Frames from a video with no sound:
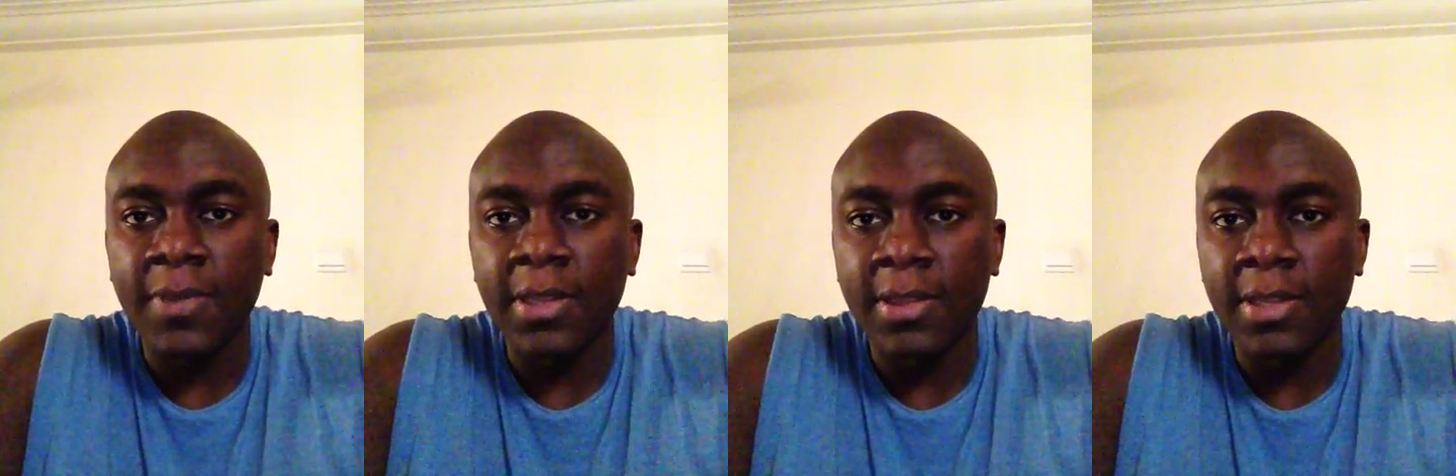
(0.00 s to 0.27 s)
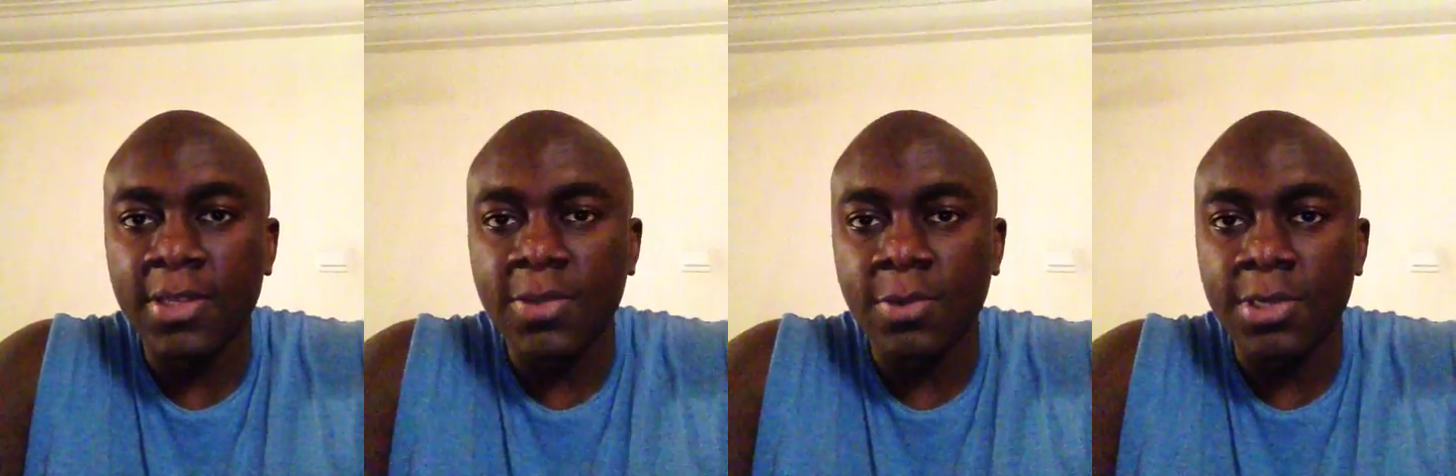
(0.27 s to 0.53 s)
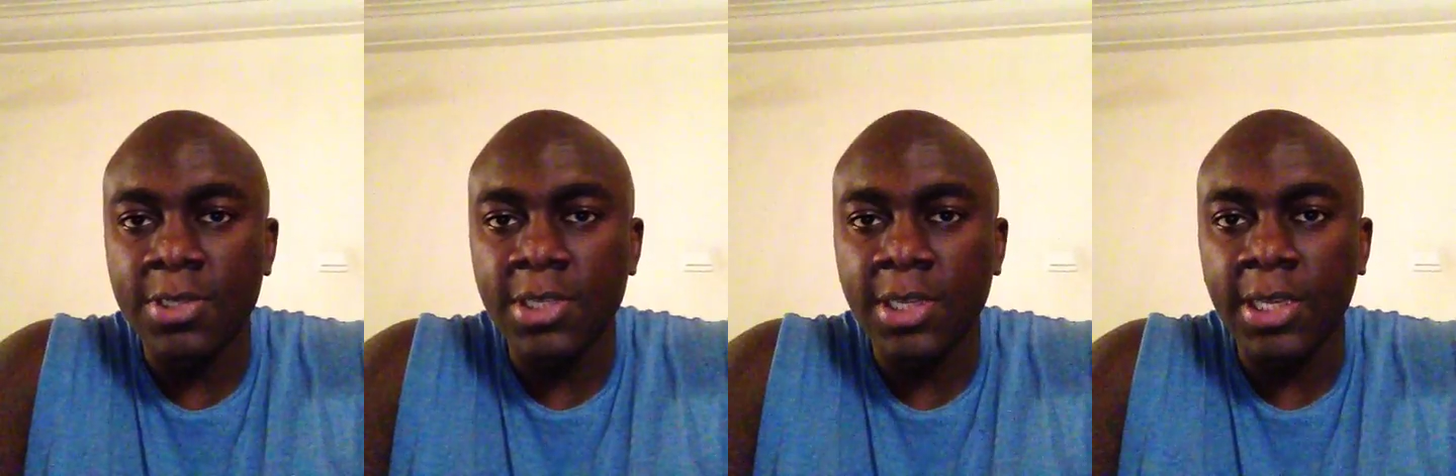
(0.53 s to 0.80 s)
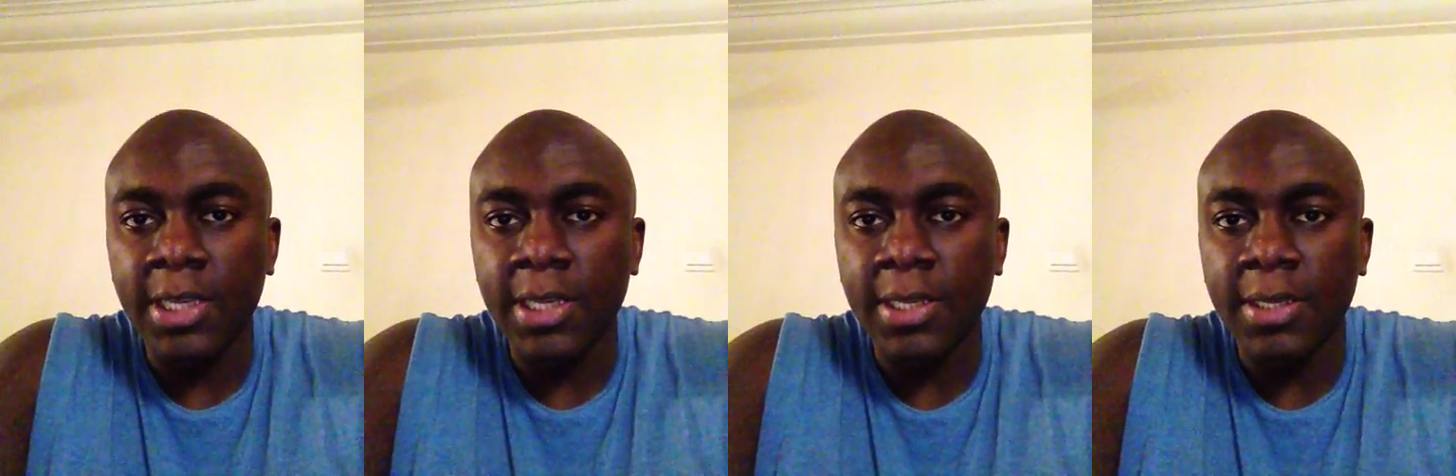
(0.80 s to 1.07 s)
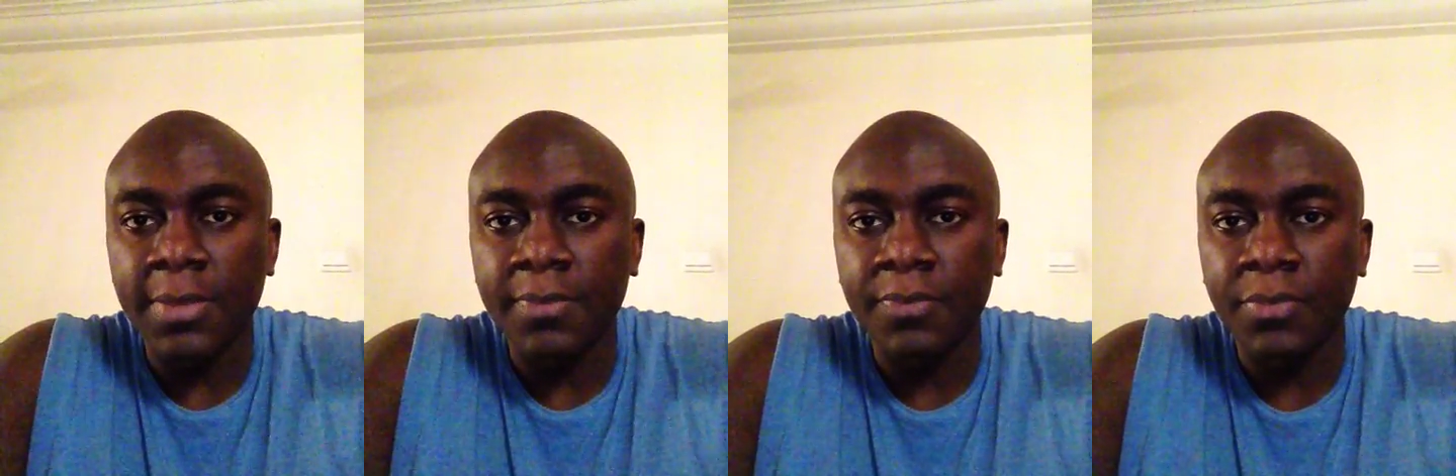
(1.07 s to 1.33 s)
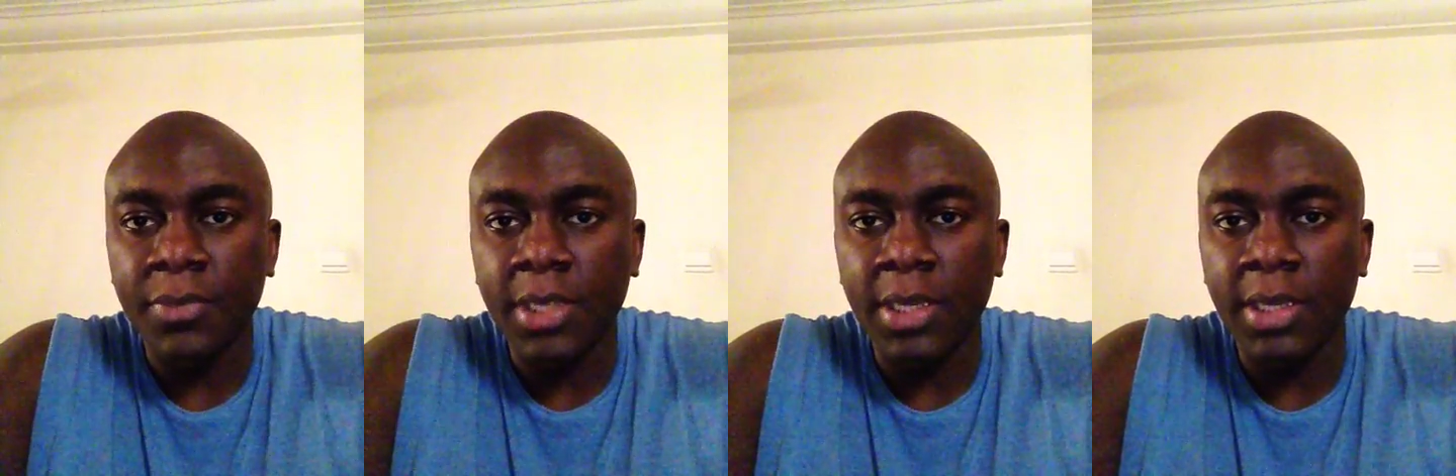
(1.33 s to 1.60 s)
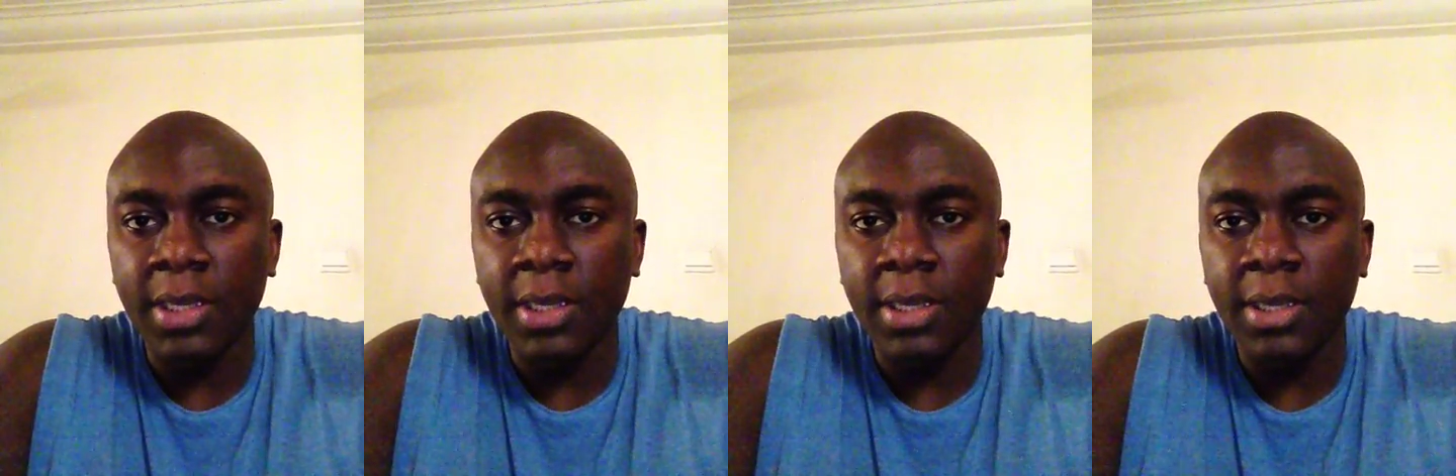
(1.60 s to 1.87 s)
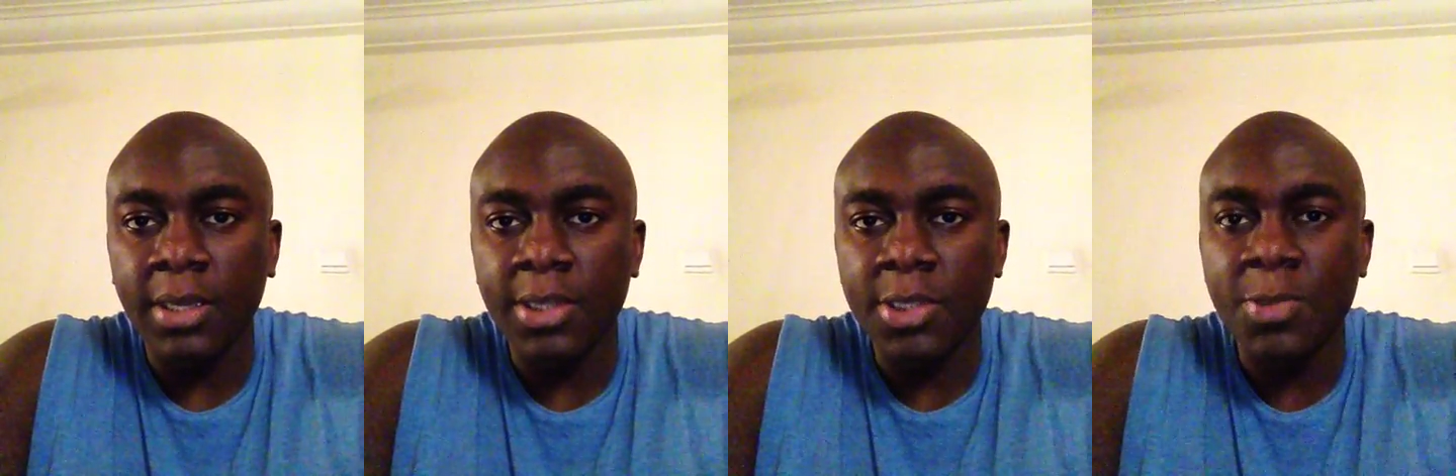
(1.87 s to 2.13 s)
this was a
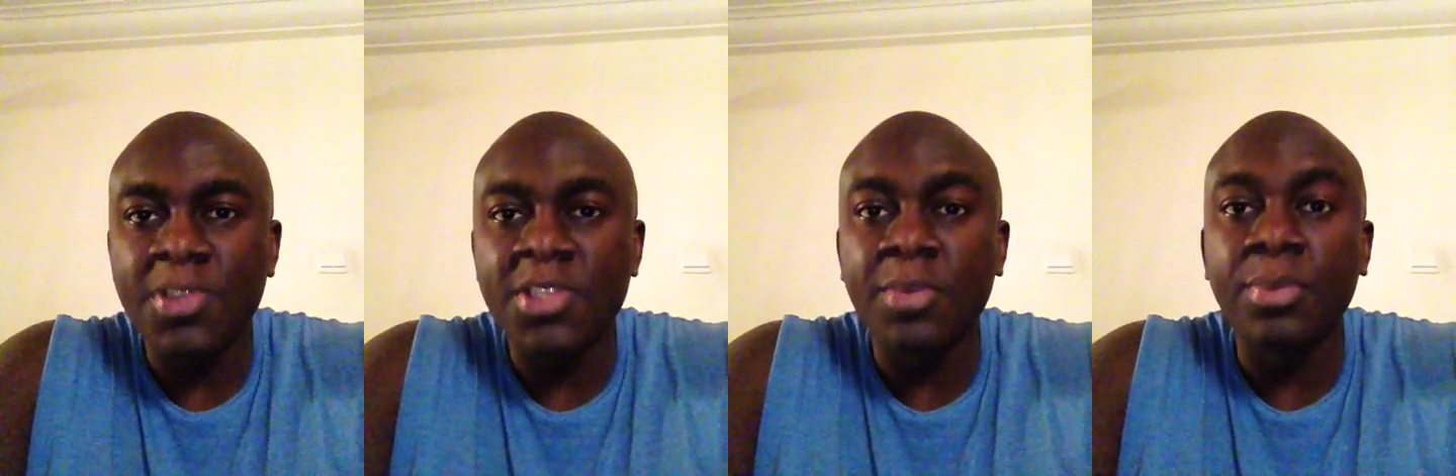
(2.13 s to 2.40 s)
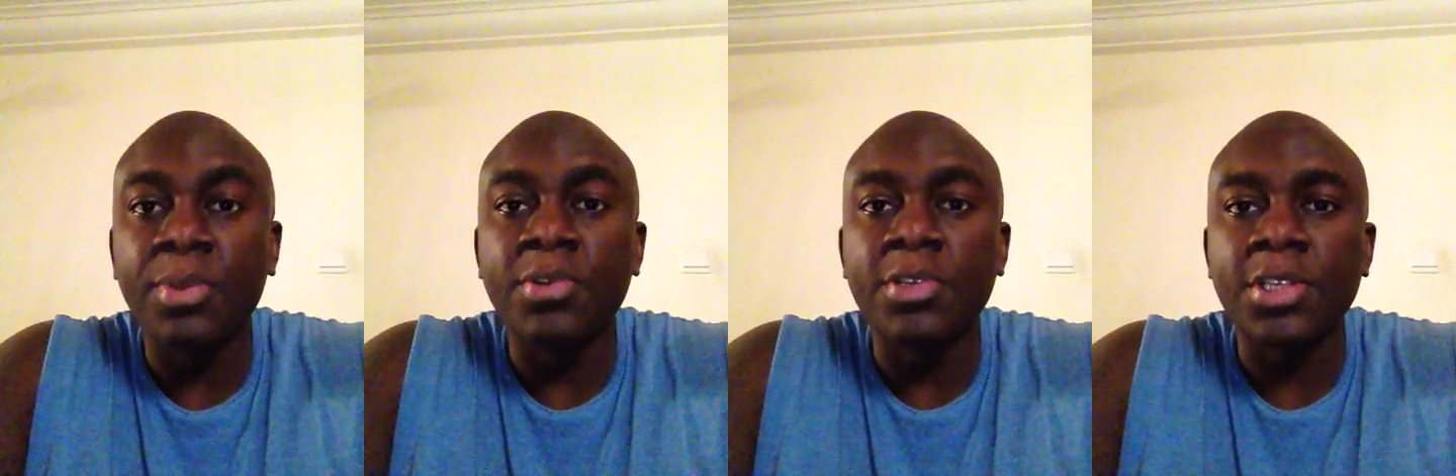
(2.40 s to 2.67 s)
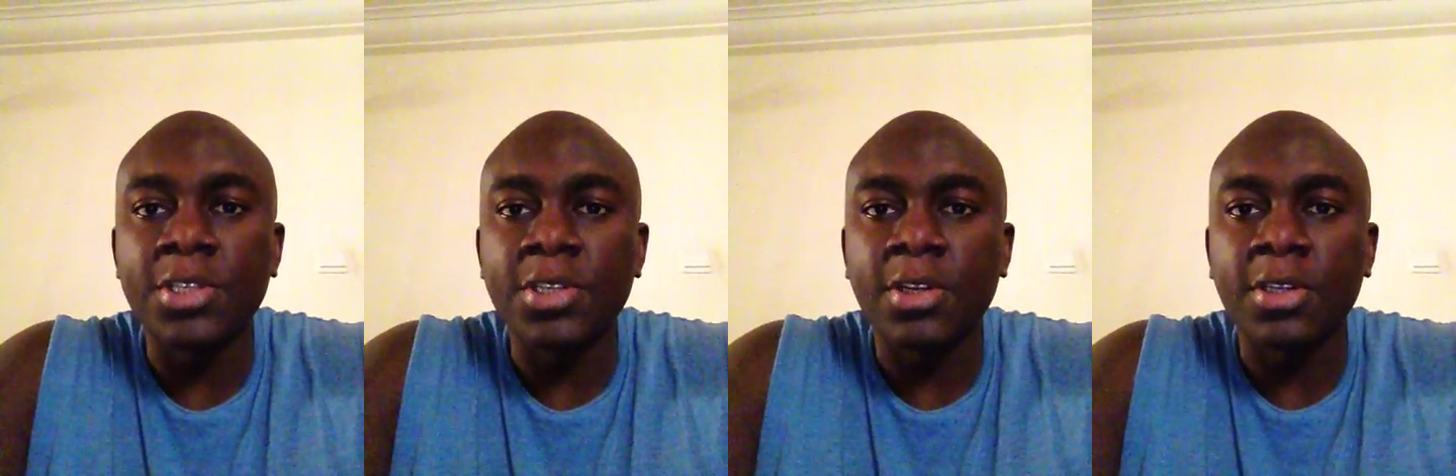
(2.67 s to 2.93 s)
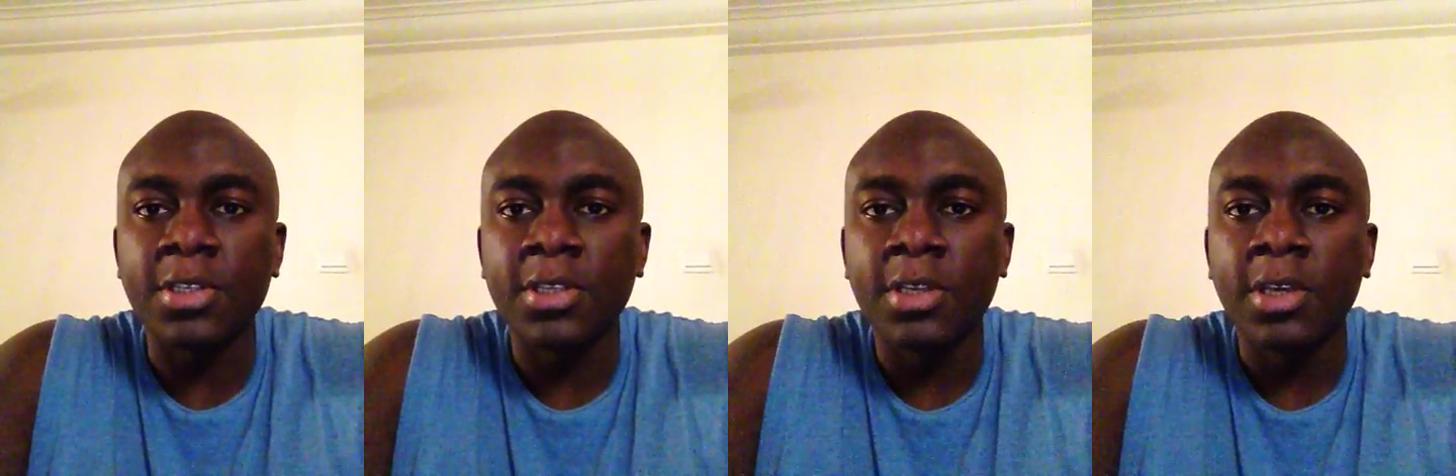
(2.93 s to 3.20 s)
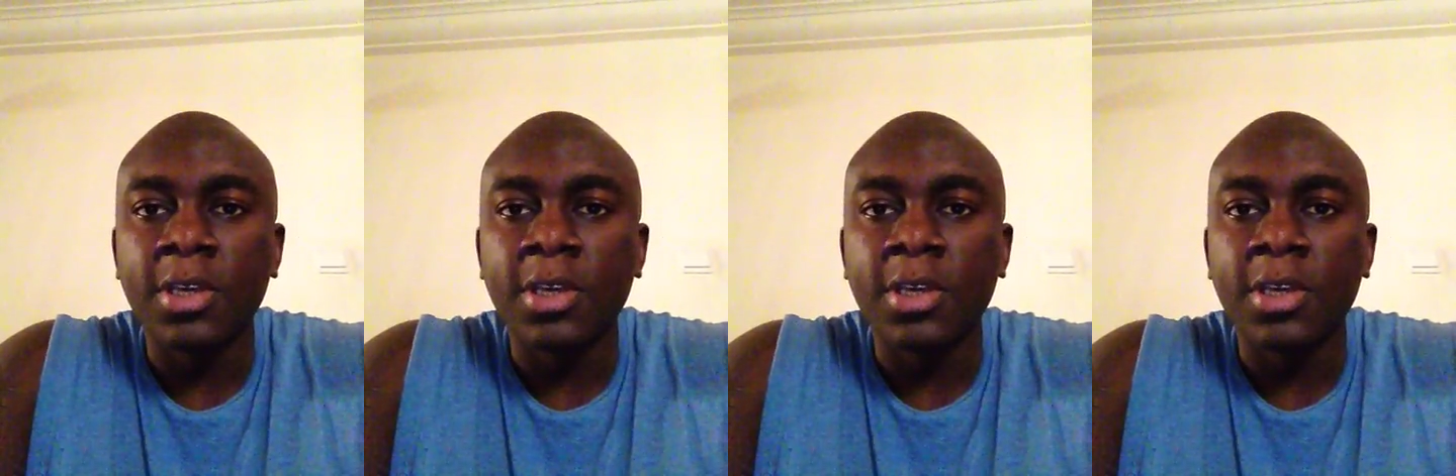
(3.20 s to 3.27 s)
beauty shot.